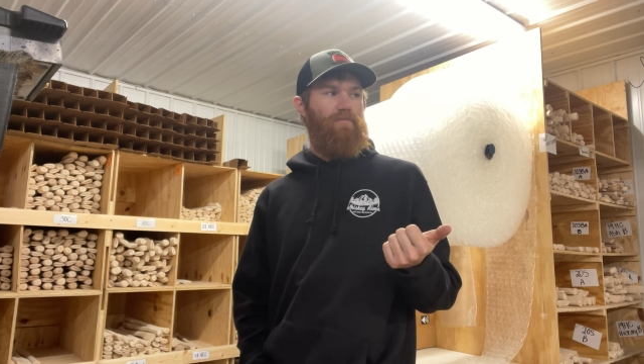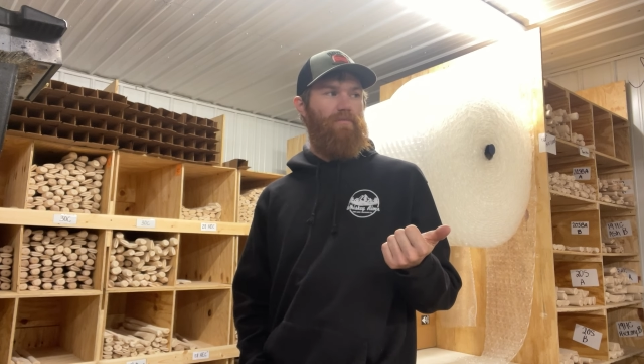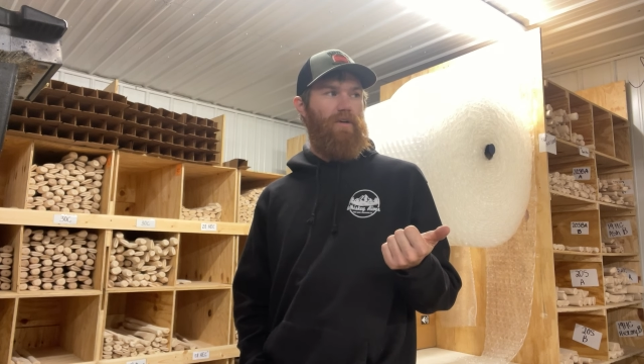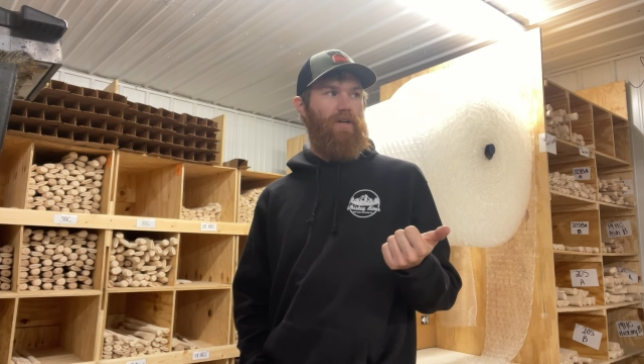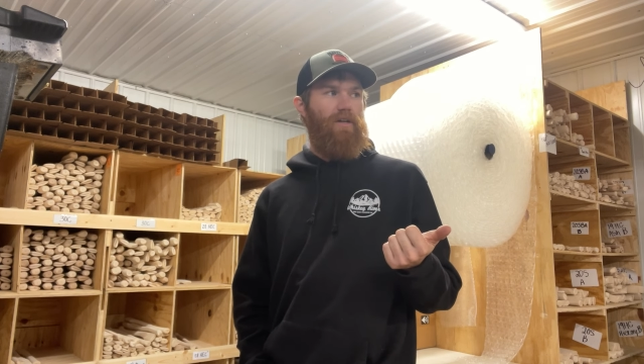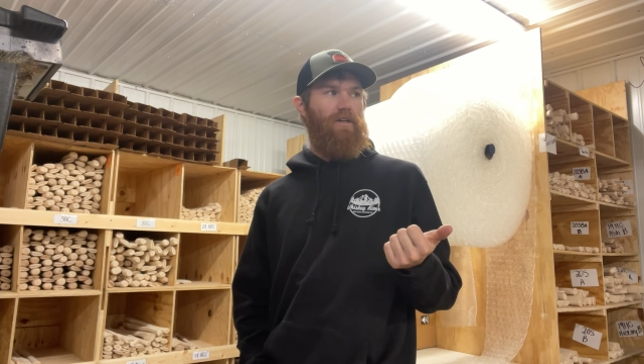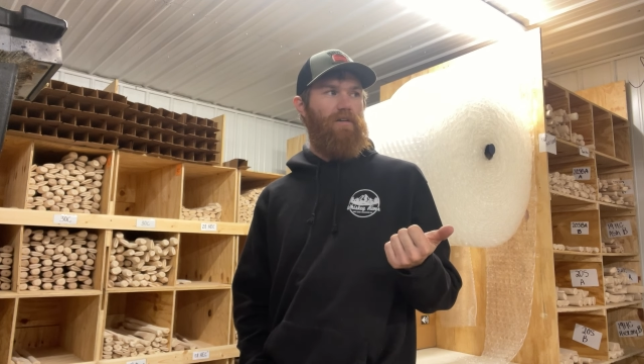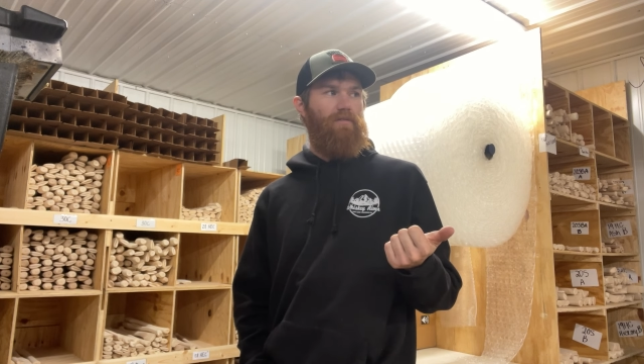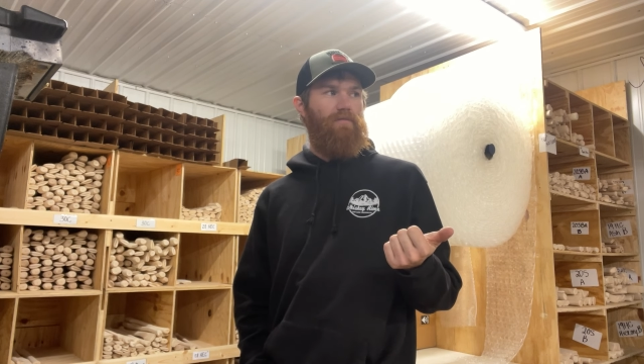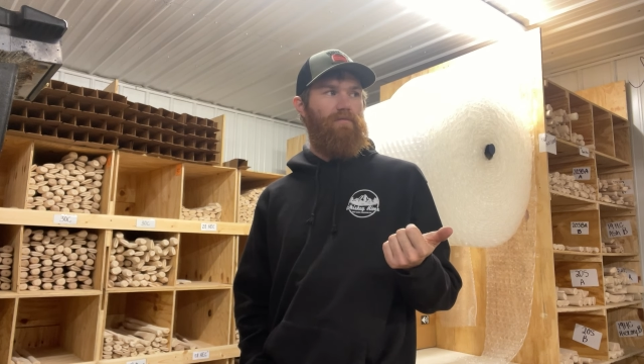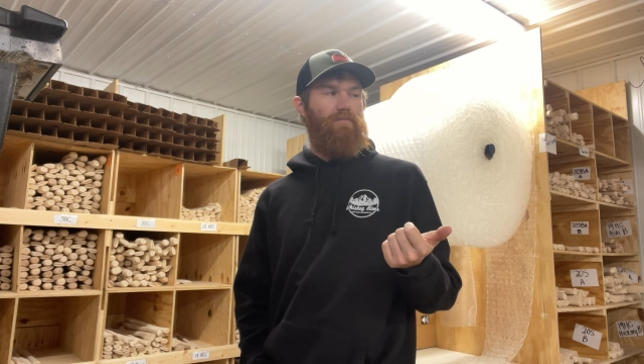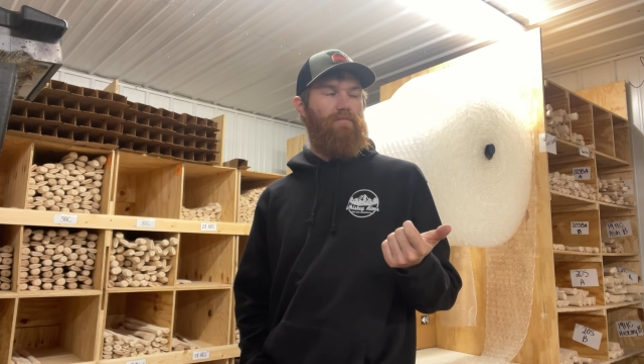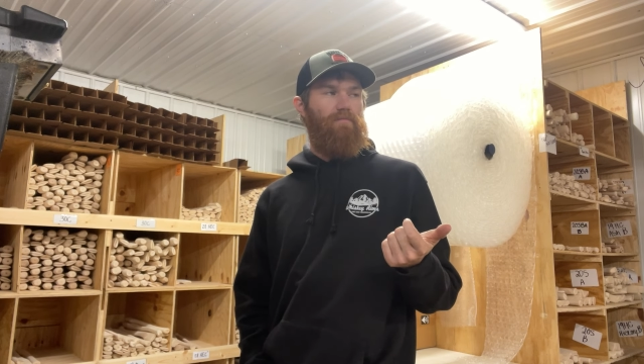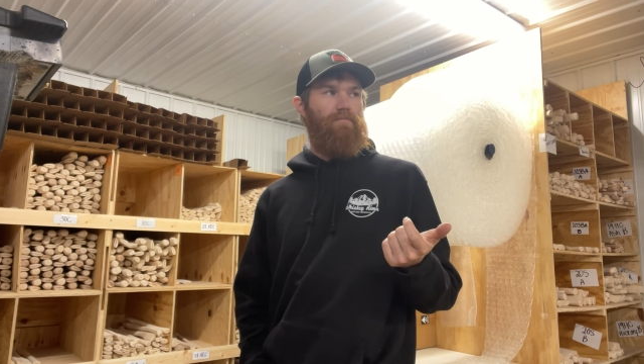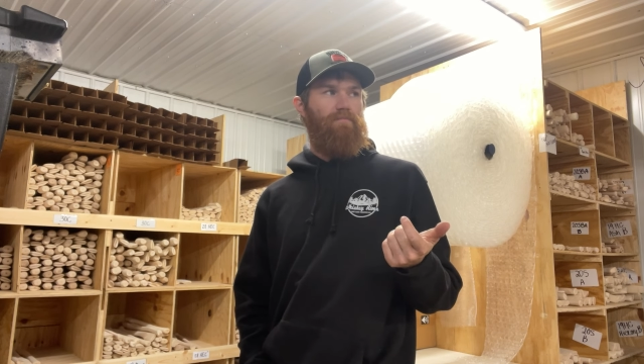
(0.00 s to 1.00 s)

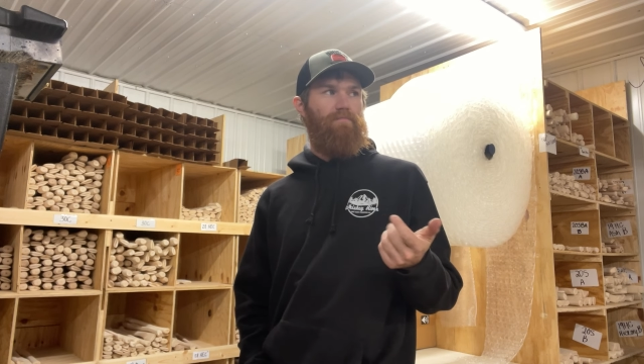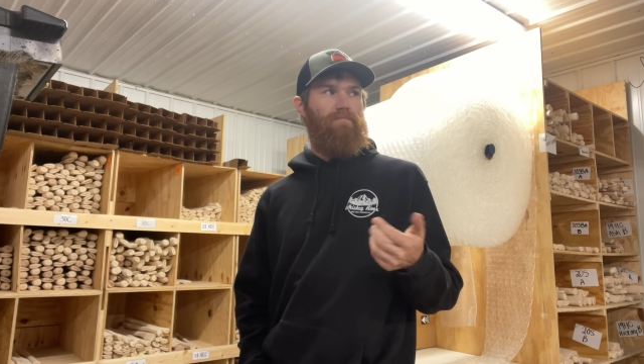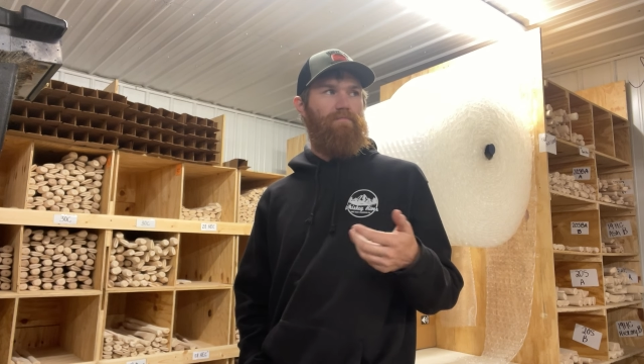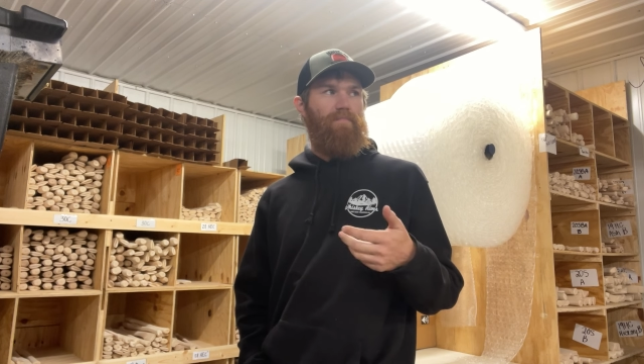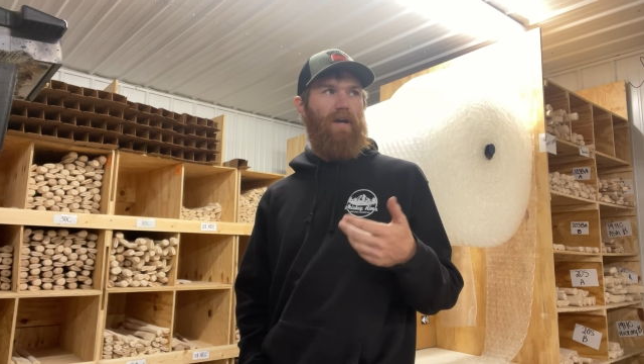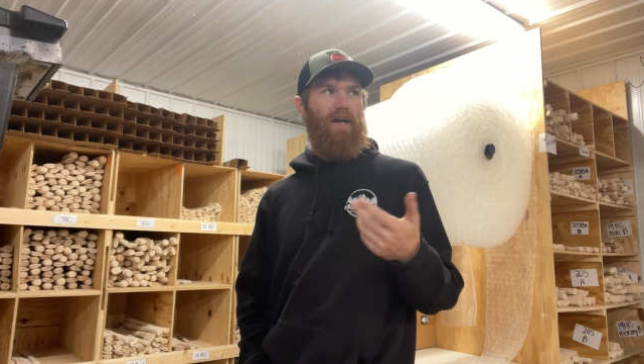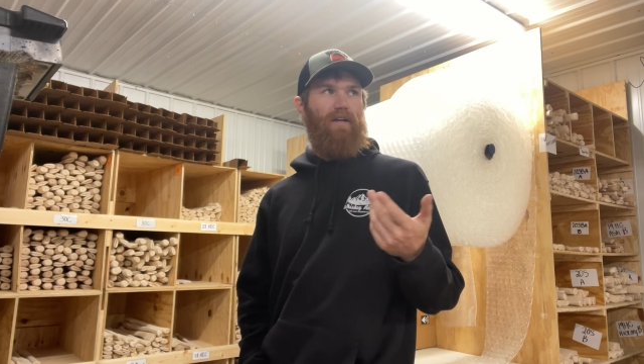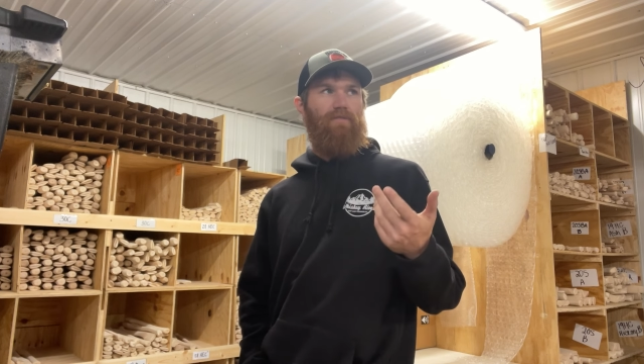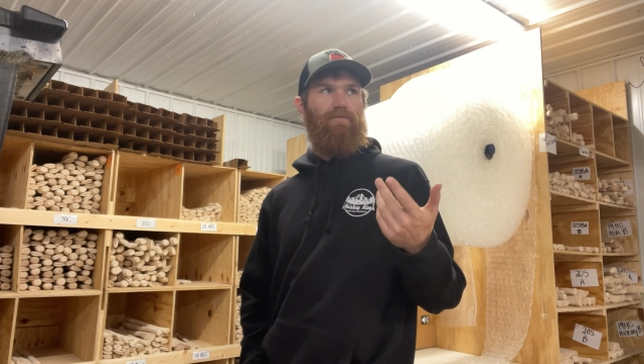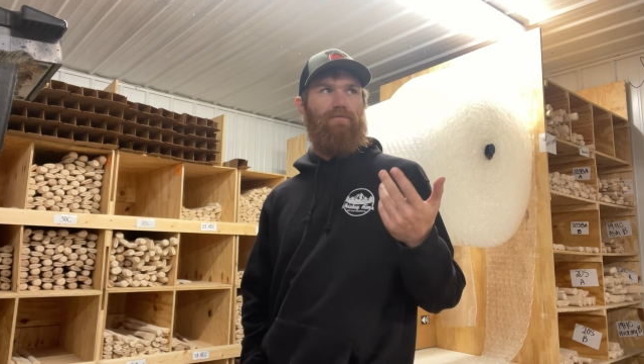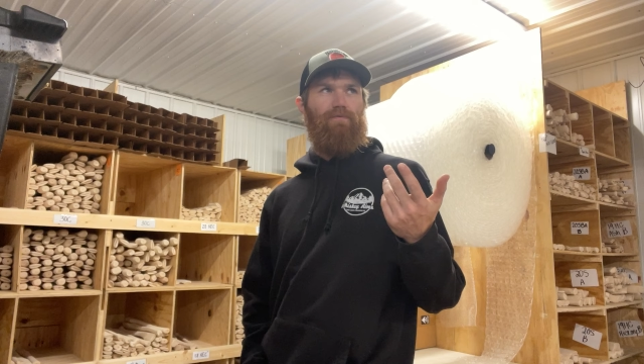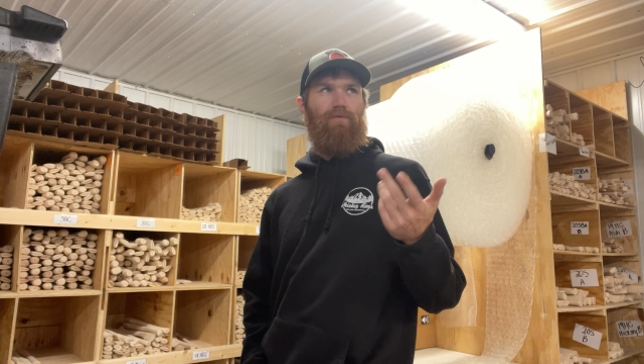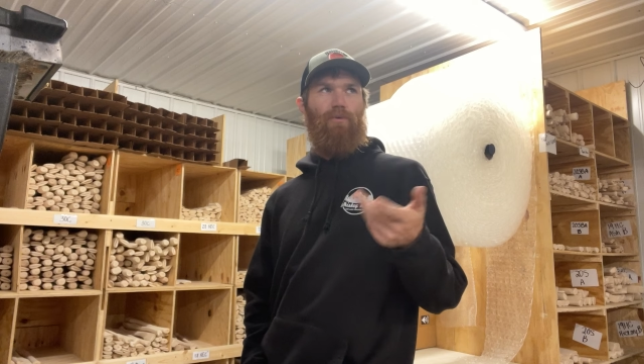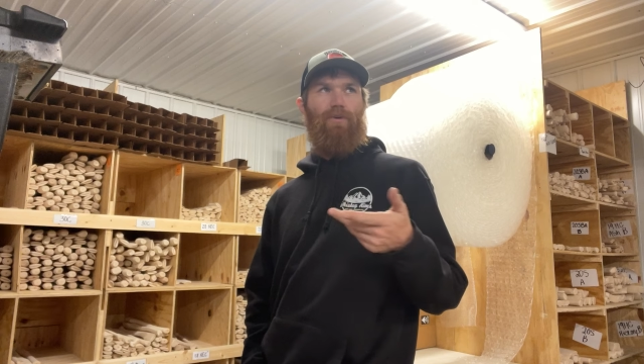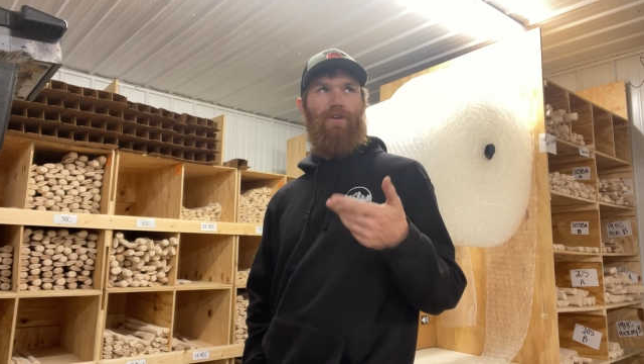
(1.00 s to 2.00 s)
Back
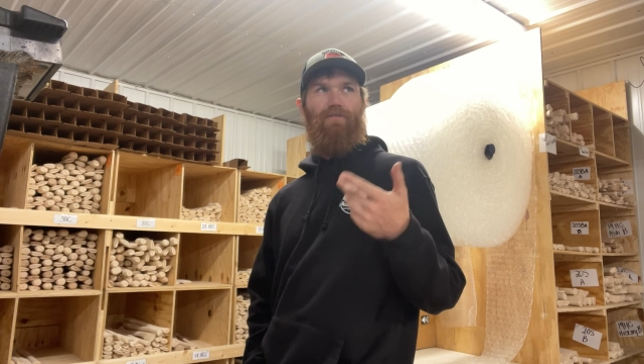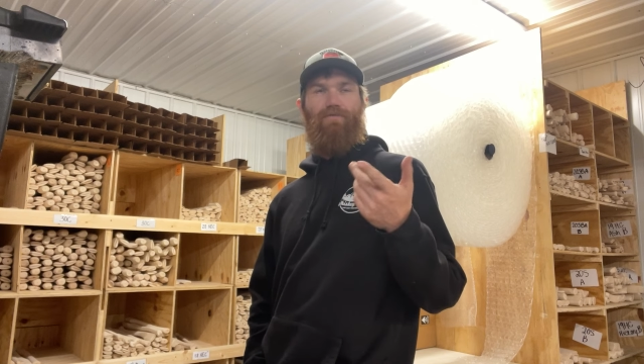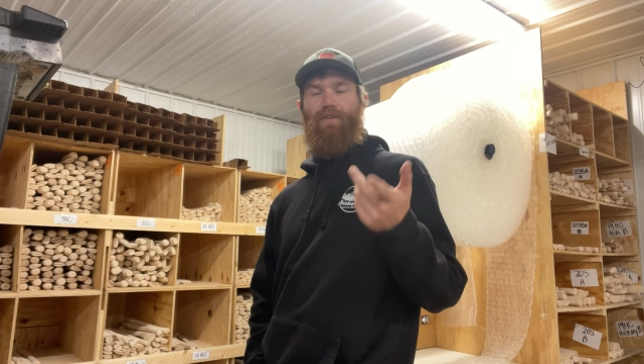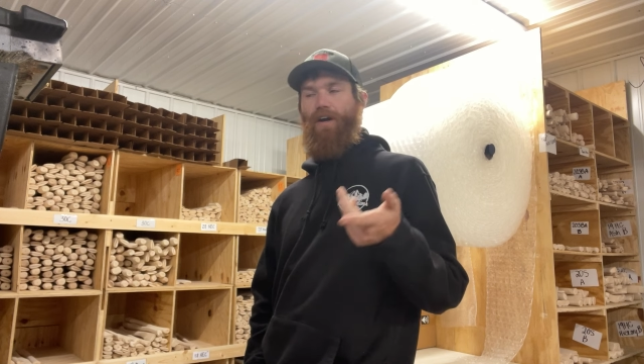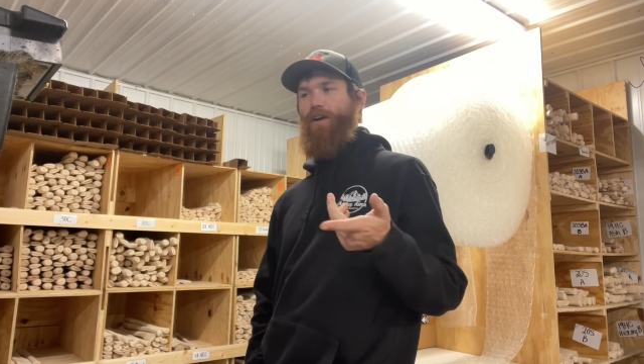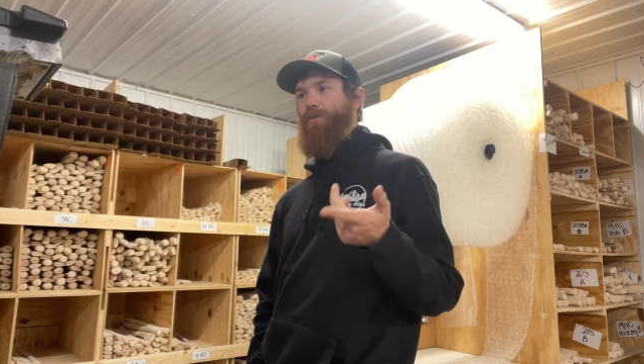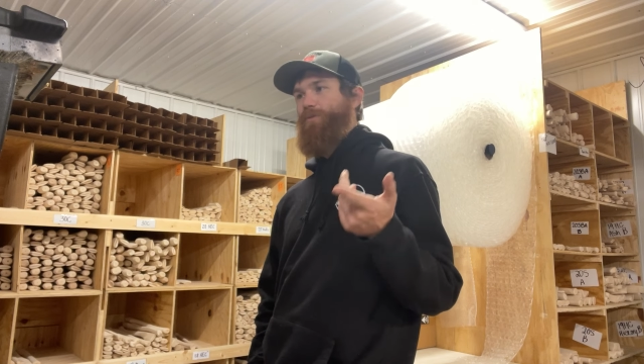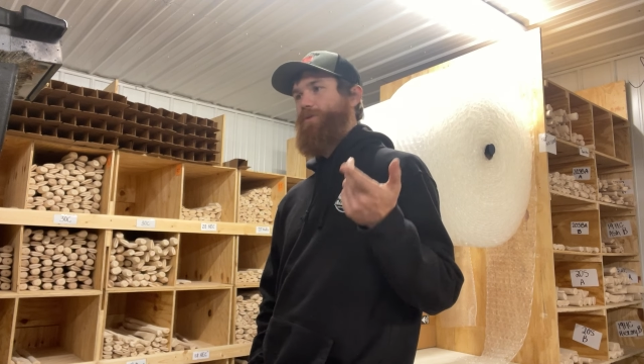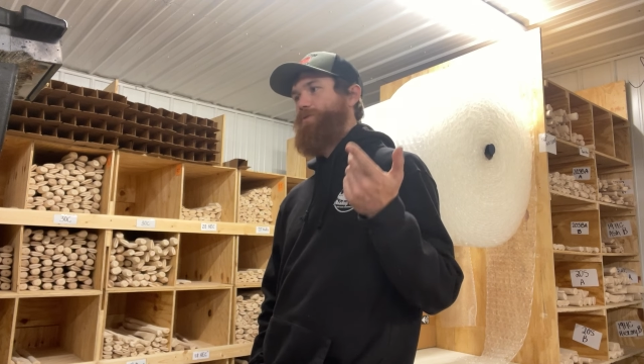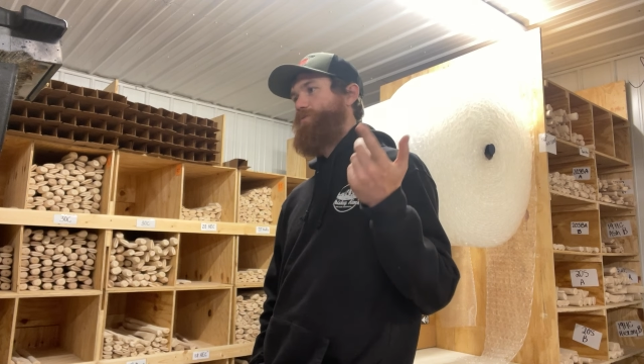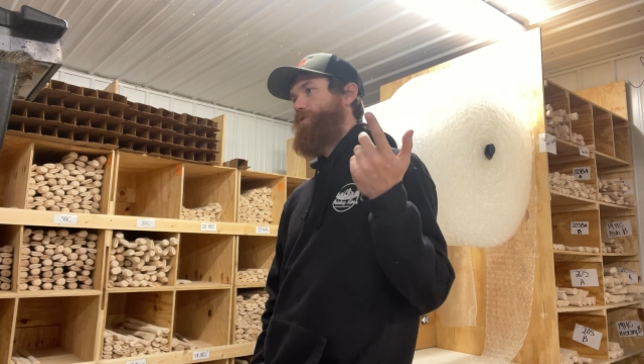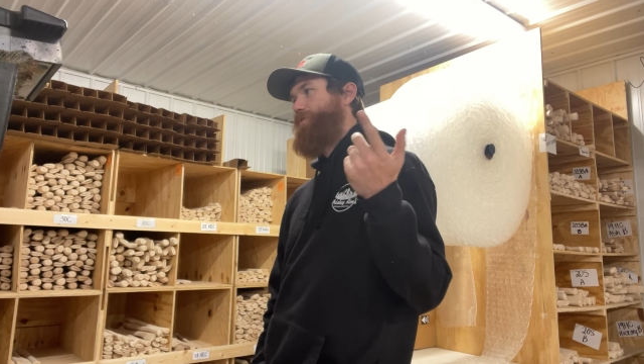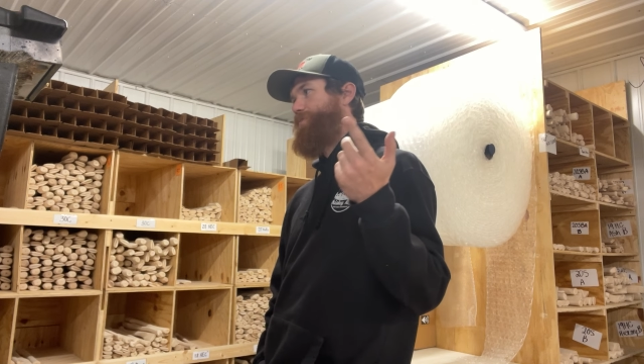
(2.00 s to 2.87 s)
40 Firewood will